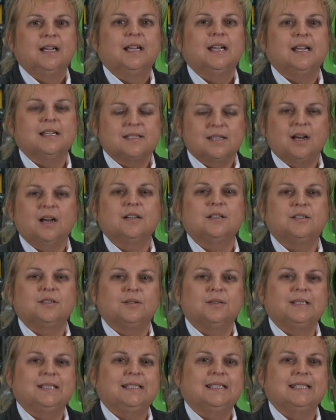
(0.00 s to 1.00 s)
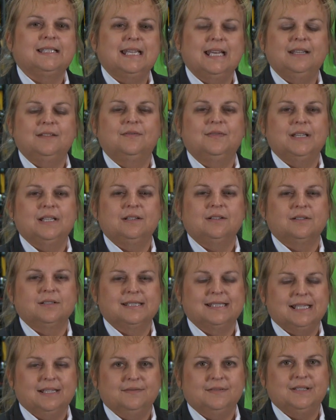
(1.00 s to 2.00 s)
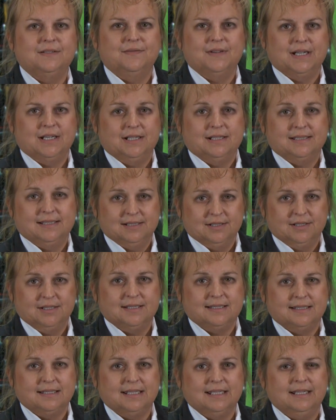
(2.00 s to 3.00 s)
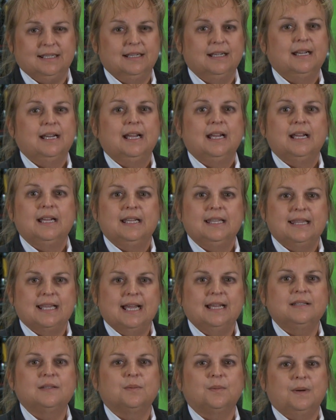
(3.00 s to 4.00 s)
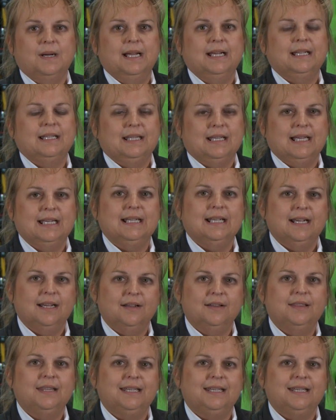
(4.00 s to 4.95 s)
It's our duty to take vehicle safety very seriously, and that's why Allina Health